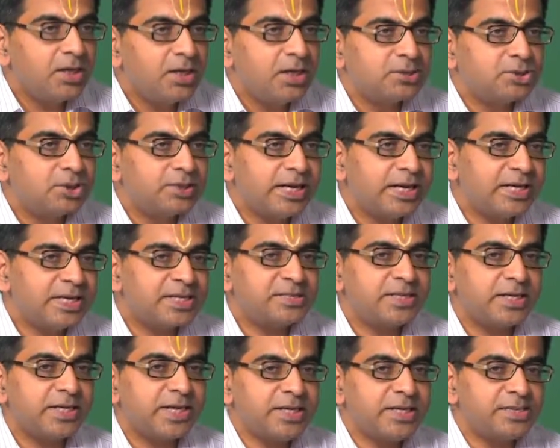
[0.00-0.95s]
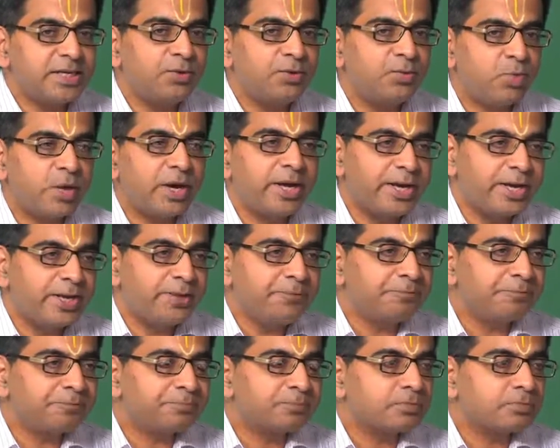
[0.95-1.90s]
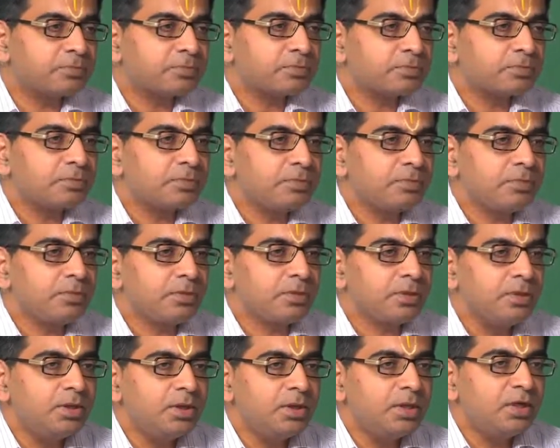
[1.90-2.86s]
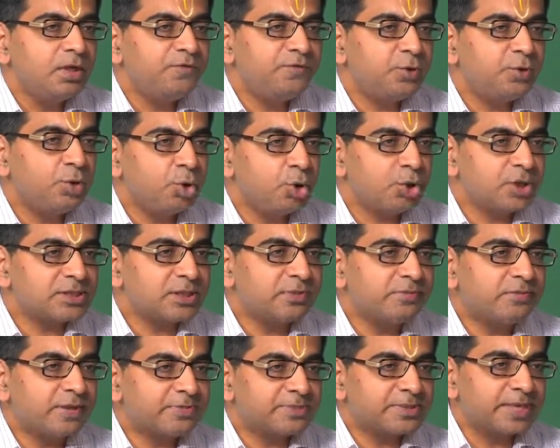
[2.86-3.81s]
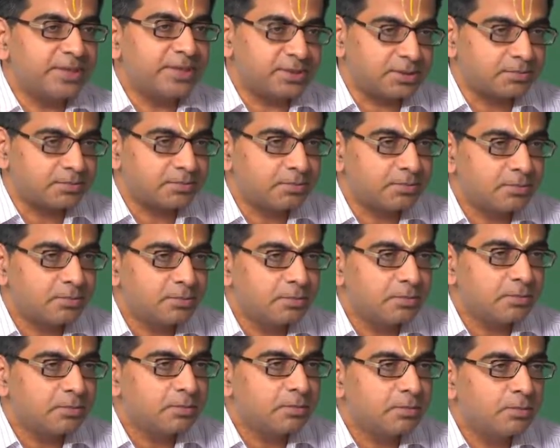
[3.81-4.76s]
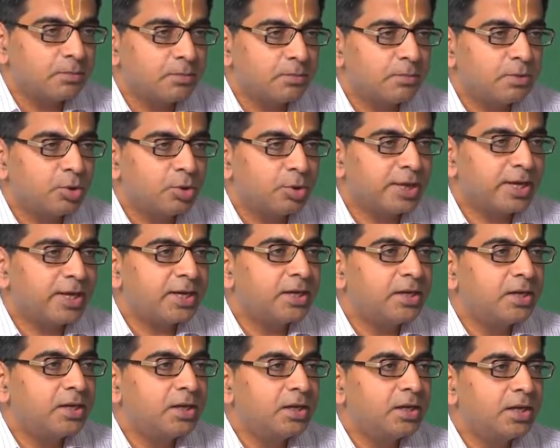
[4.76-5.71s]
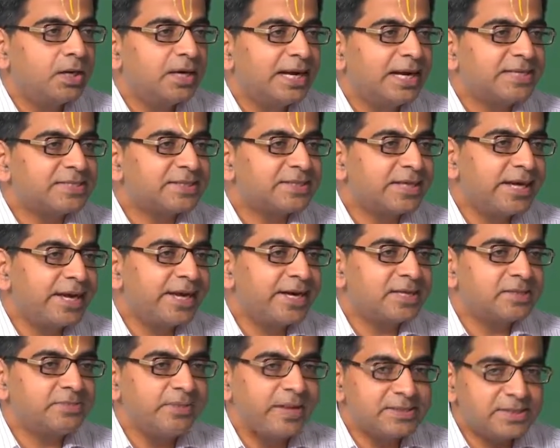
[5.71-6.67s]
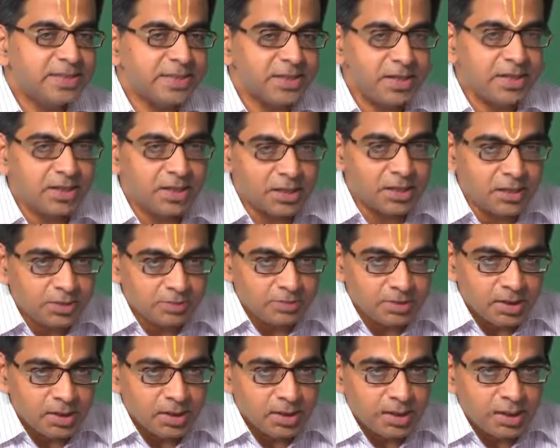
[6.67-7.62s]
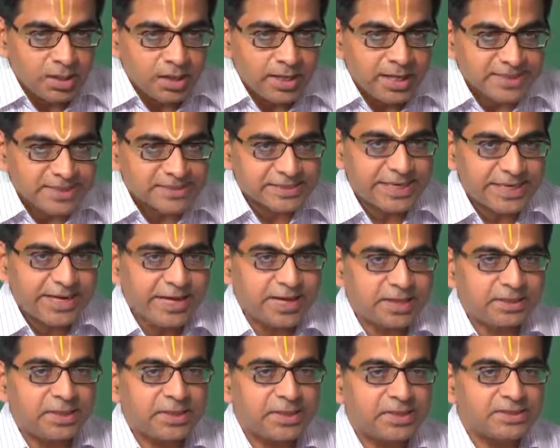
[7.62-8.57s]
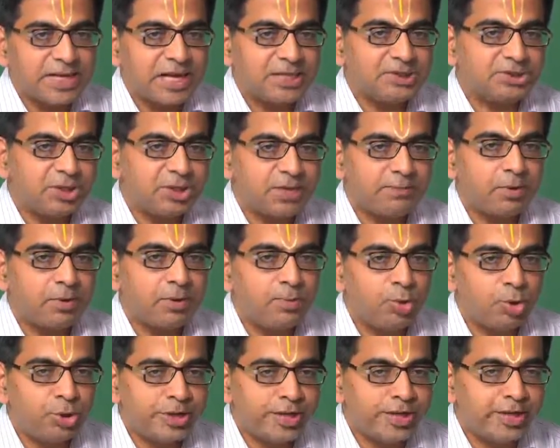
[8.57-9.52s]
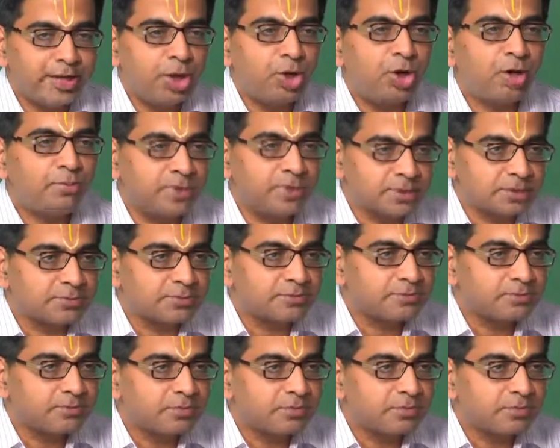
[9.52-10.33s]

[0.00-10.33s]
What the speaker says: So, that is the reason why if you go to some websites, okay, let us say it is basically a a site that is actually promoting e-commerce.